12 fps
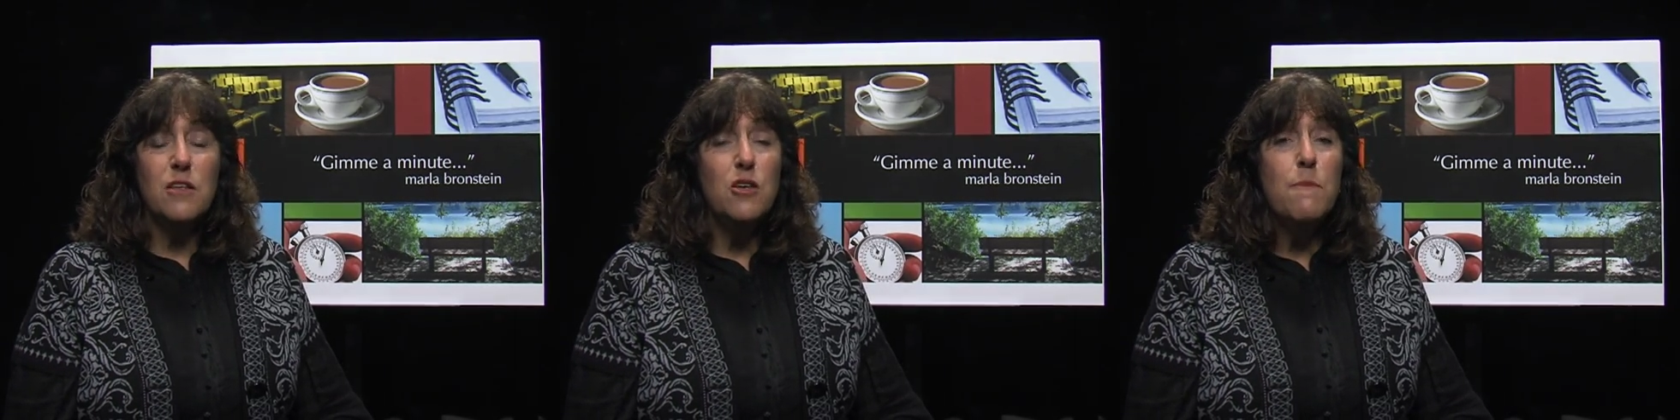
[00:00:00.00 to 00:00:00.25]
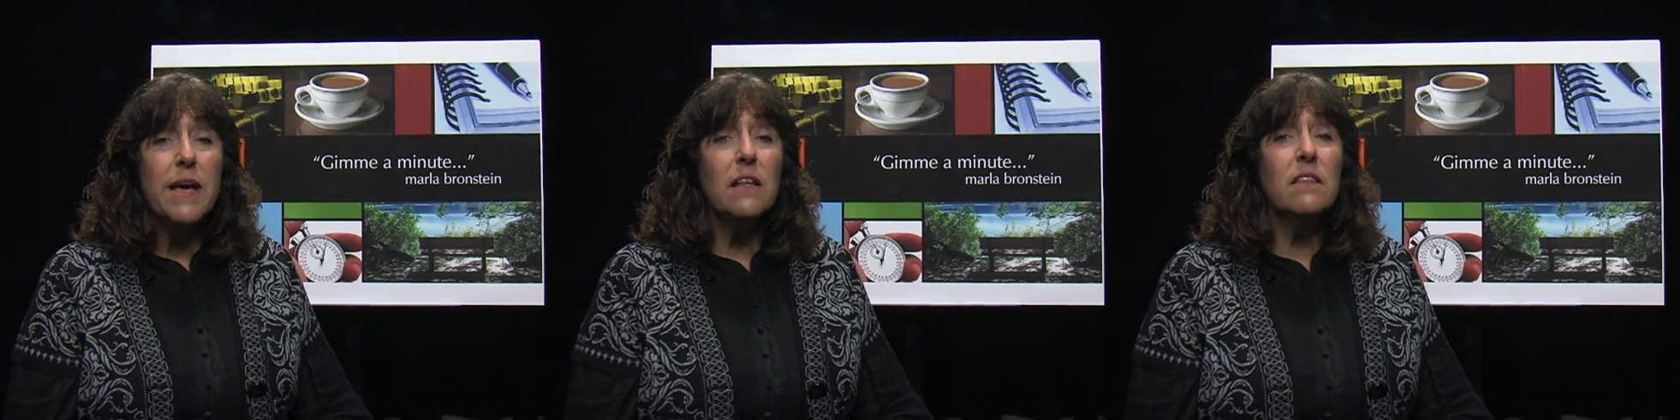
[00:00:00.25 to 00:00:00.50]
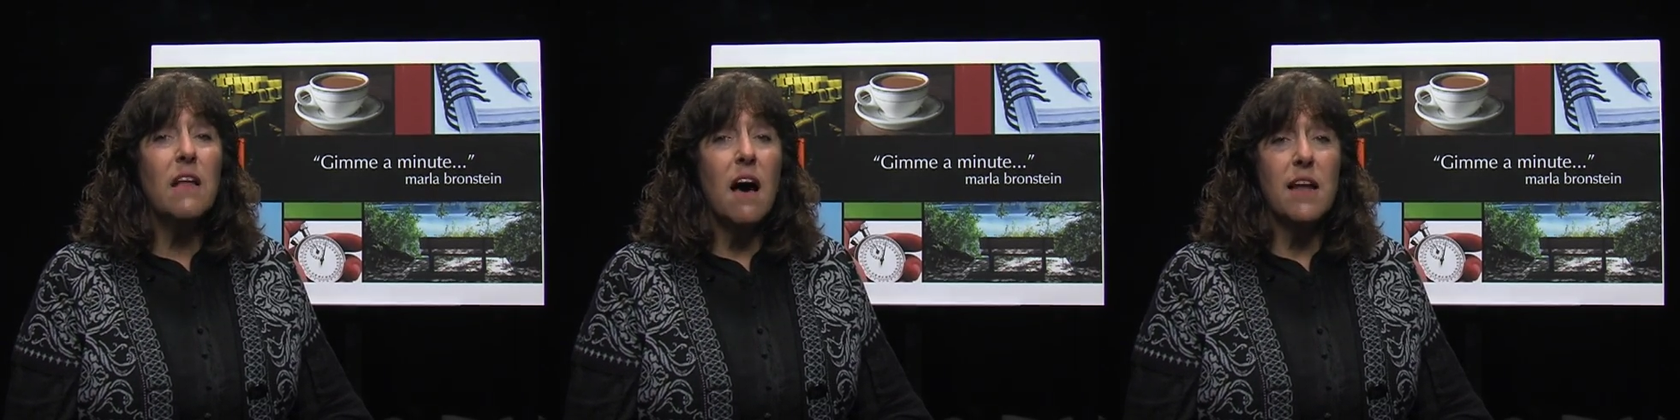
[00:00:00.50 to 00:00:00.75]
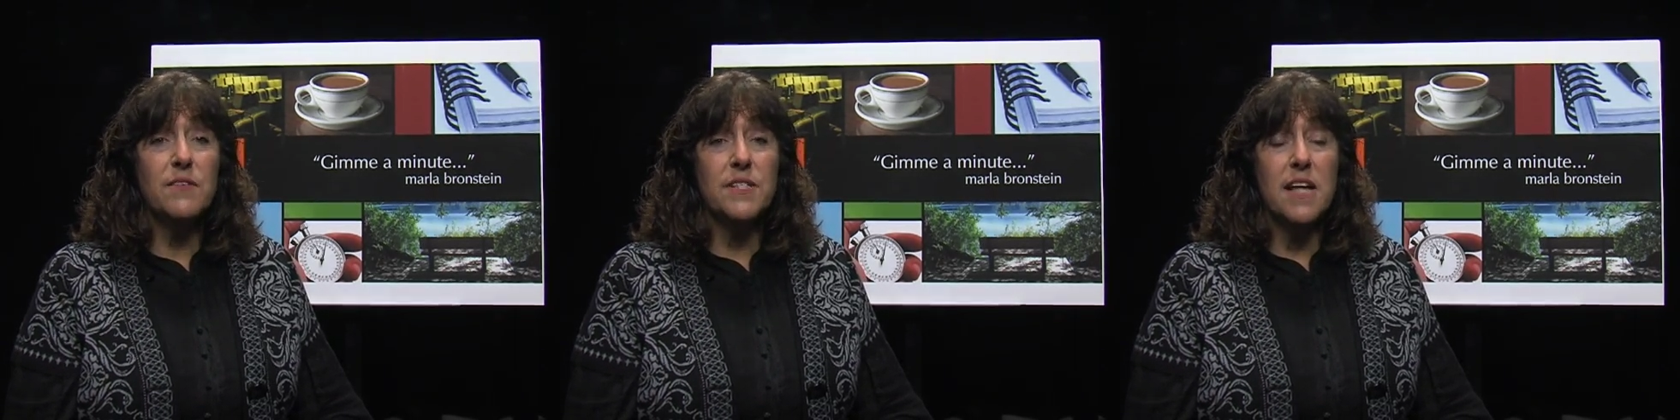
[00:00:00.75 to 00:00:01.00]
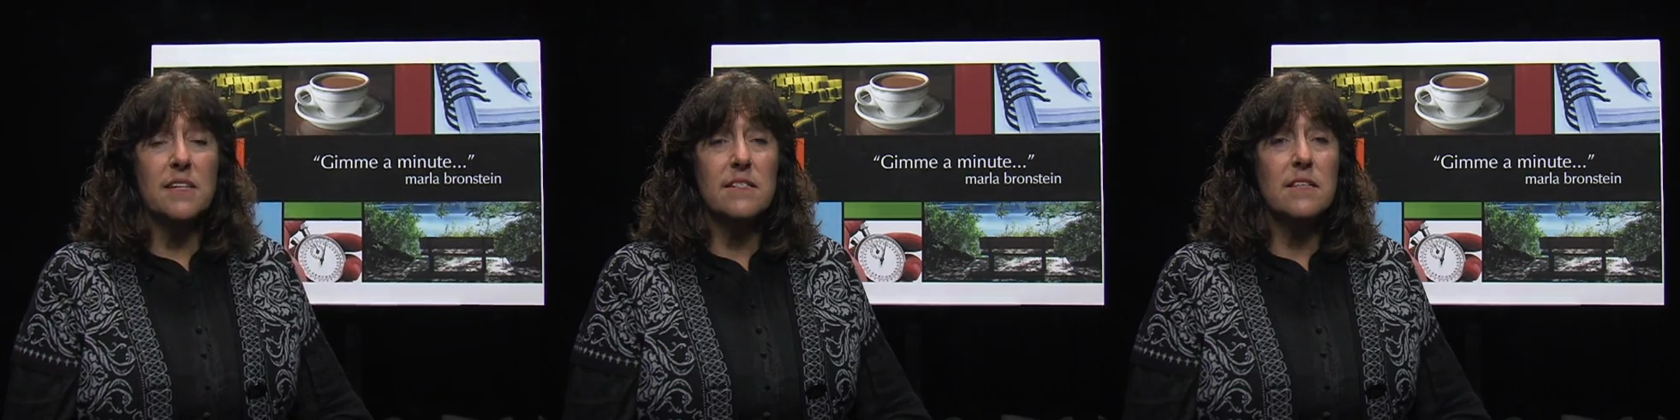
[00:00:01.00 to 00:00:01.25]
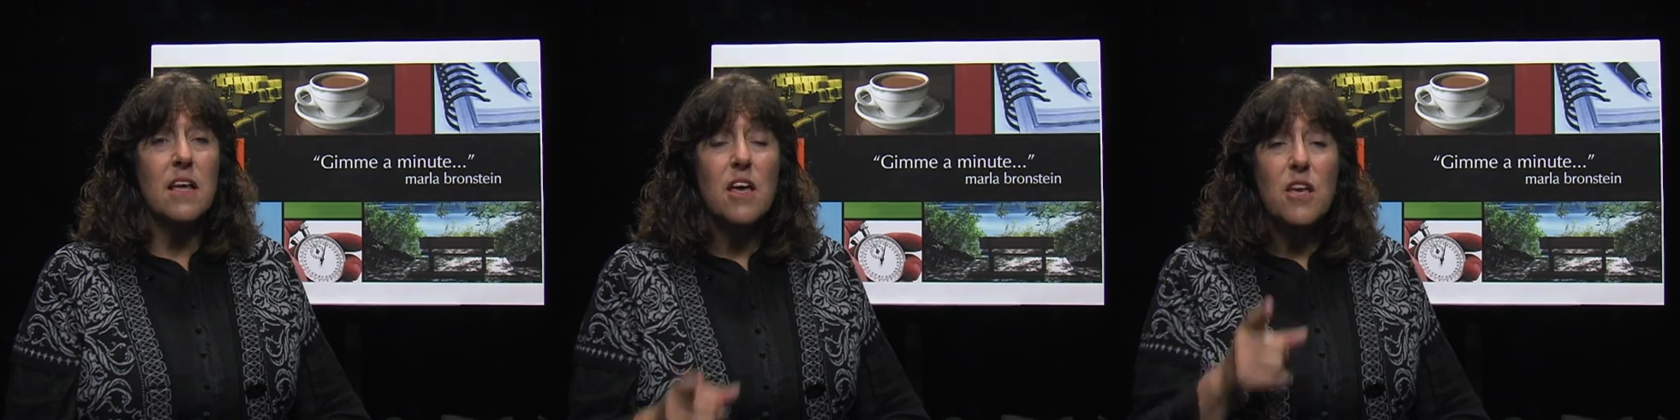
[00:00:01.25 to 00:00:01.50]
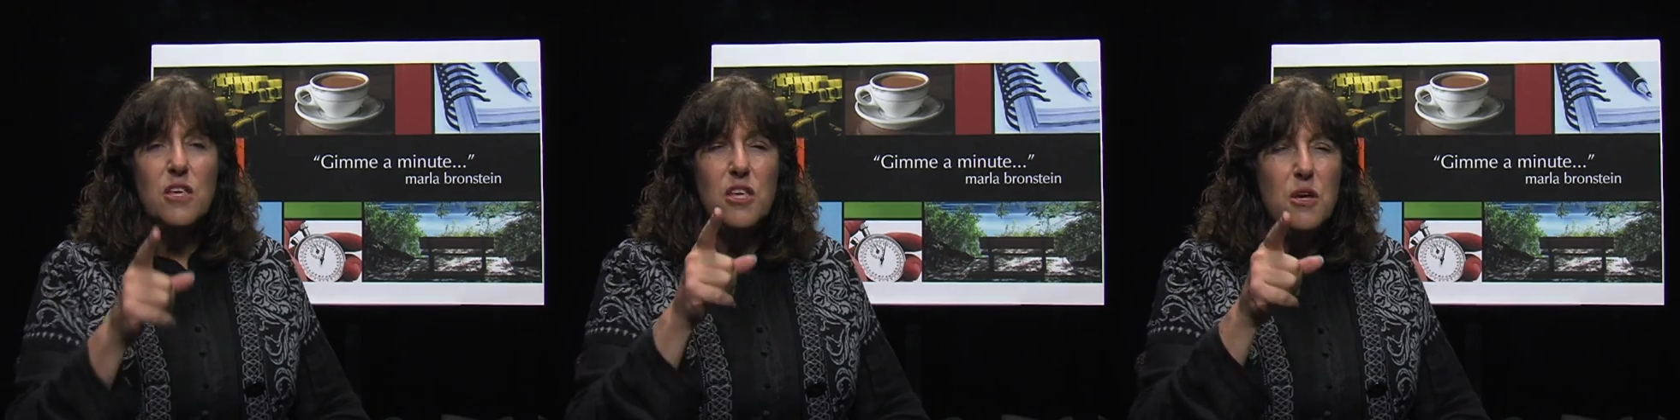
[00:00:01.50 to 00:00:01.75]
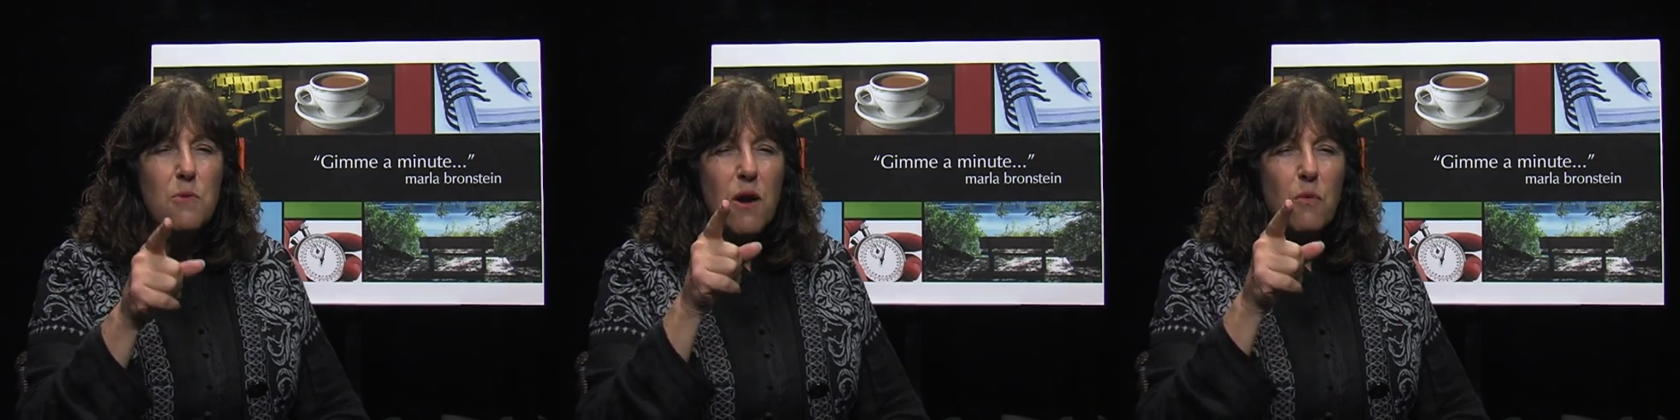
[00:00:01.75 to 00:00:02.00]
You make a lot of sense.
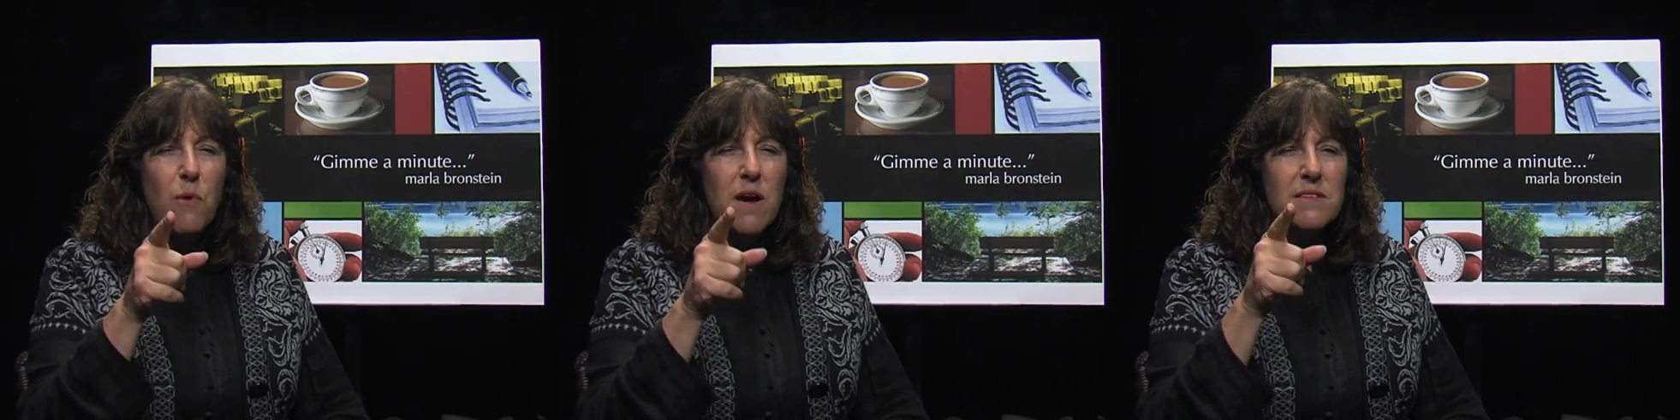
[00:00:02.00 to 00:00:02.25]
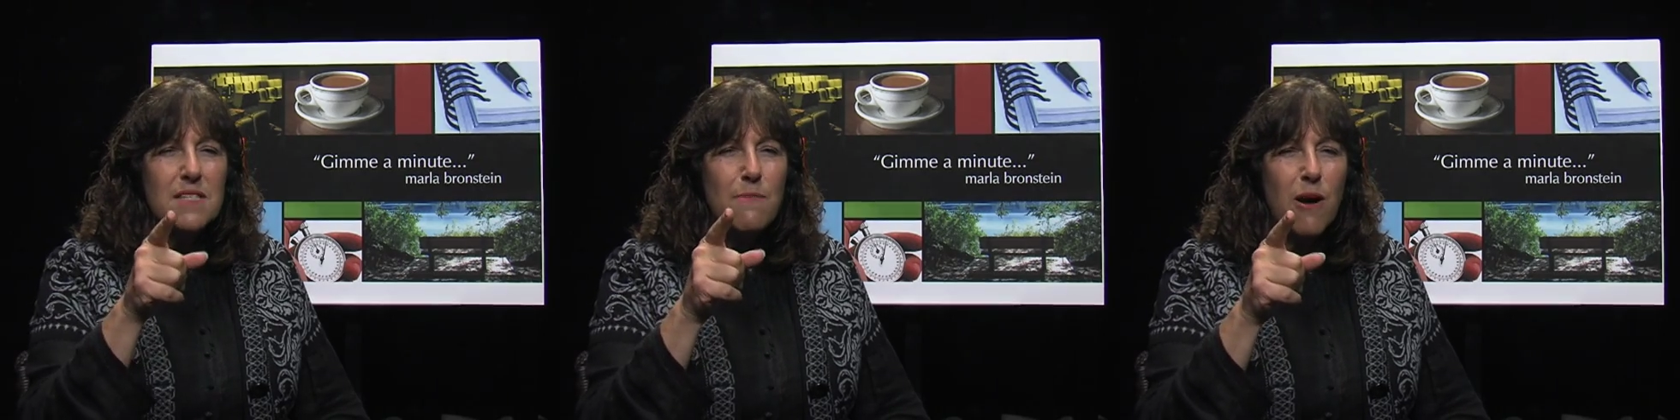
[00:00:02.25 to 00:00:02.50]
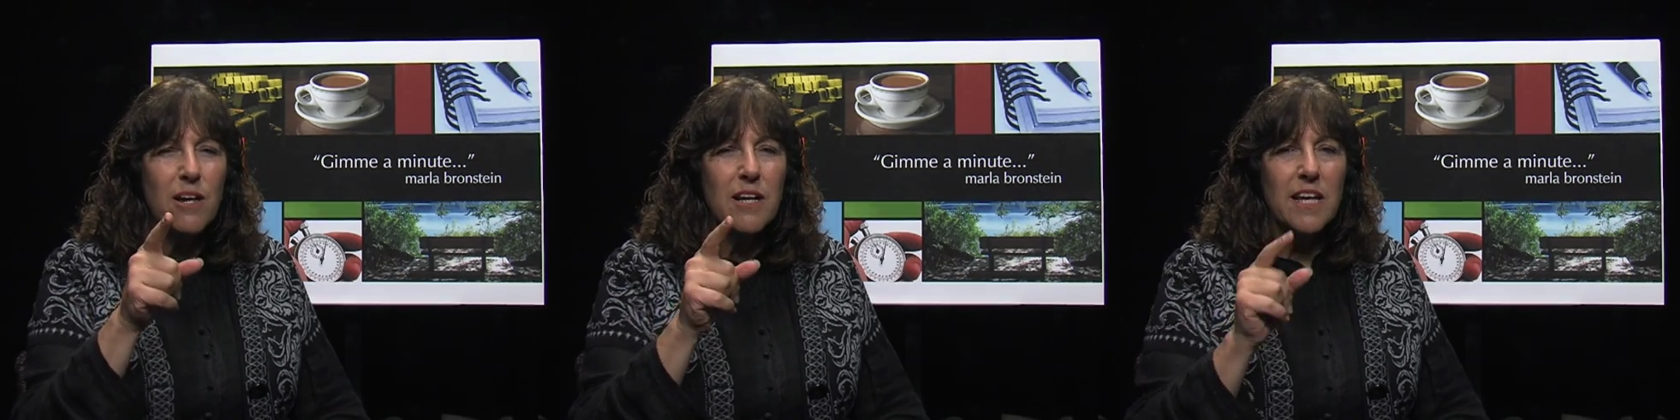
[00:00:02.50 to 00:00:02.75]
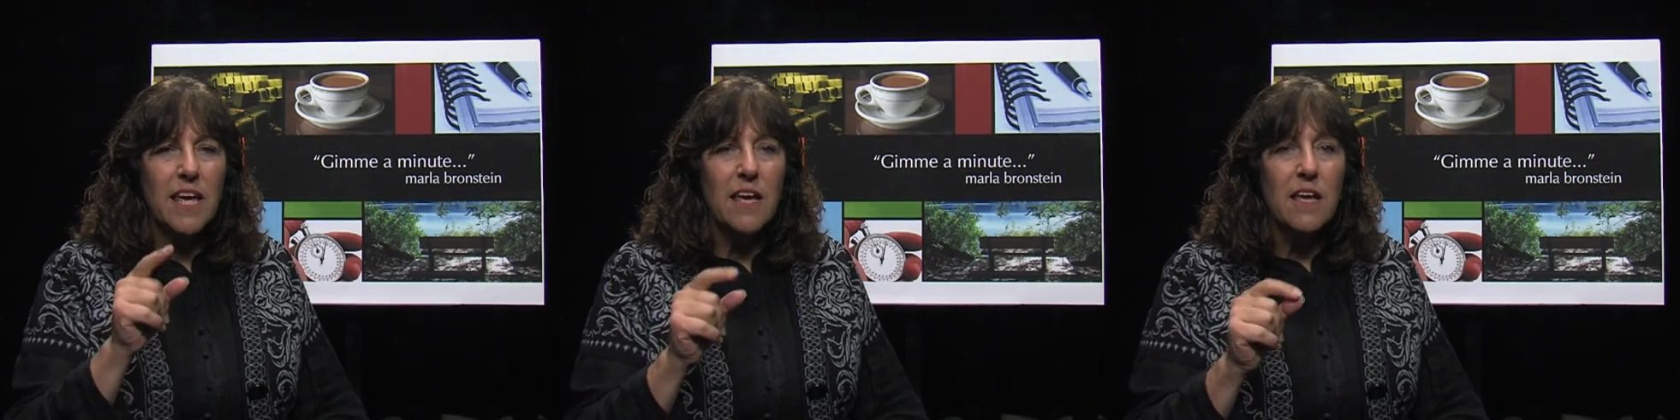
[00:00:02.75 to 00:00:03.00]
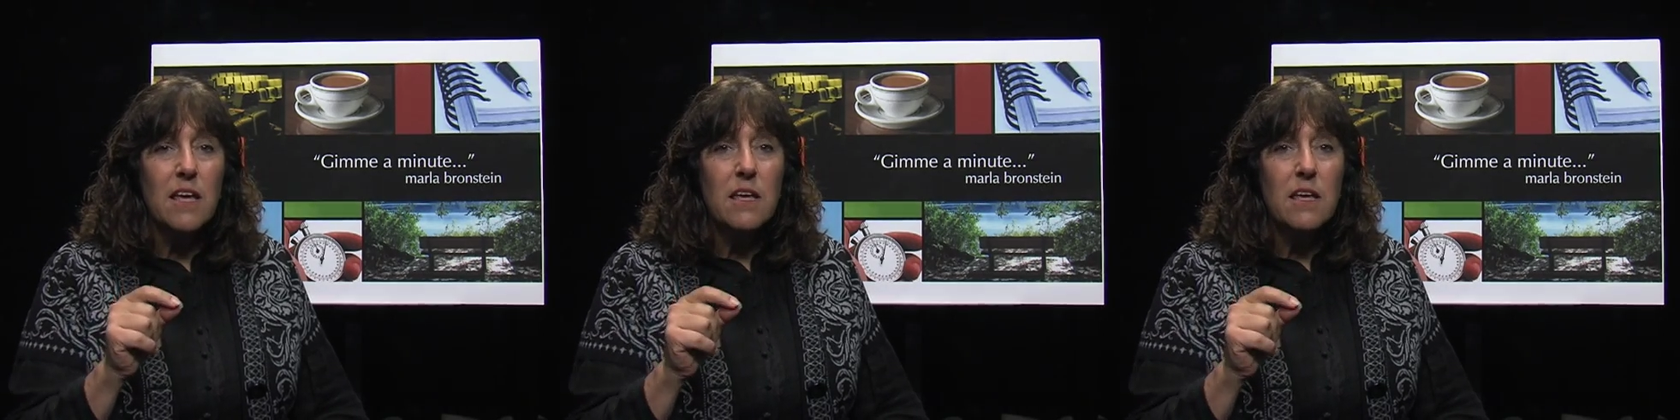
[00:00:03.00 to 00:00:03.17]
You are one smart cookie.